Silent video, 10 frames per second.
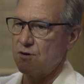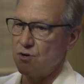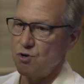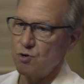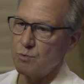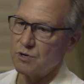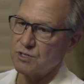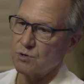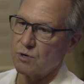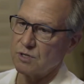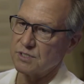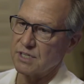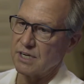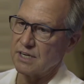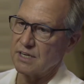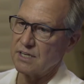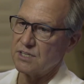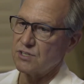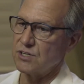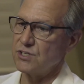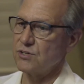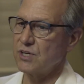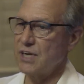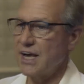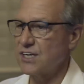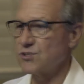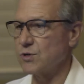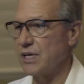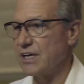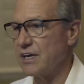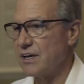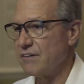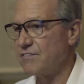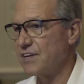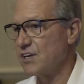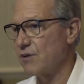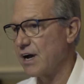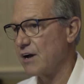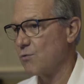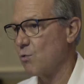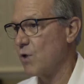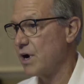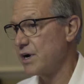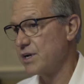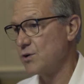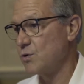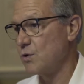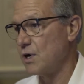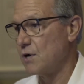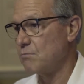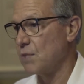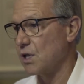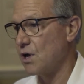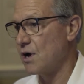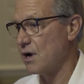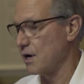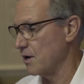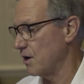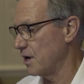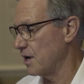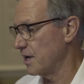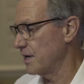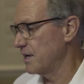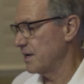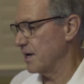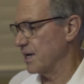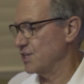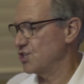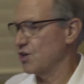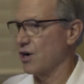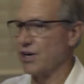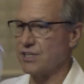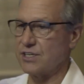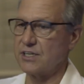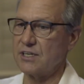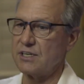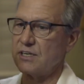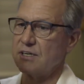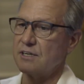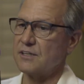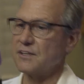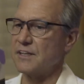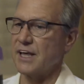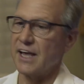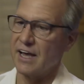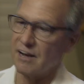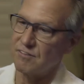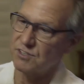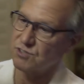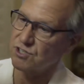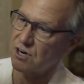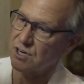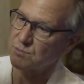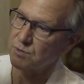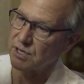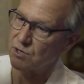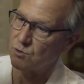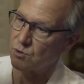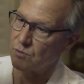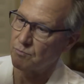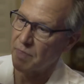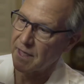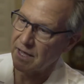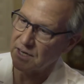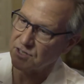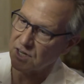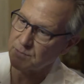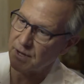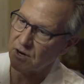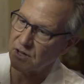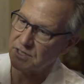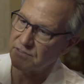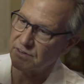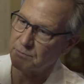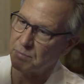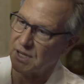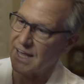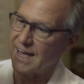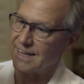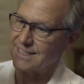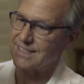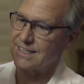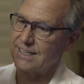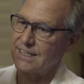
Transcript: numerous oils in it, so that you can actually figure out where you belong on a chart that they have. This chart is pretty cool. And it talks about all the different plants